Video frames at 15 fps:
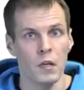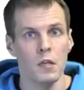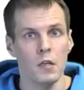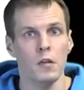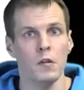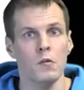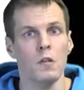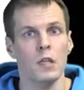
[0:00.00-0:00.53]

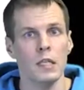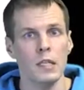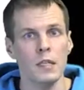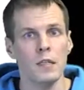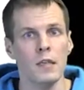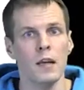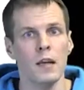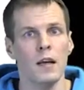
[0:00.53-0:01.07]
So this
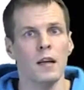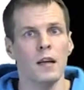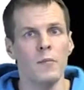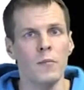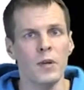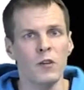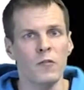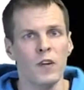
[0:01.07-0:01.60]
is a
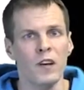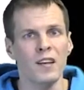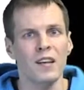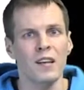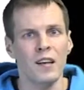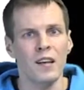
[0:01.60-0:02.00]
bit of an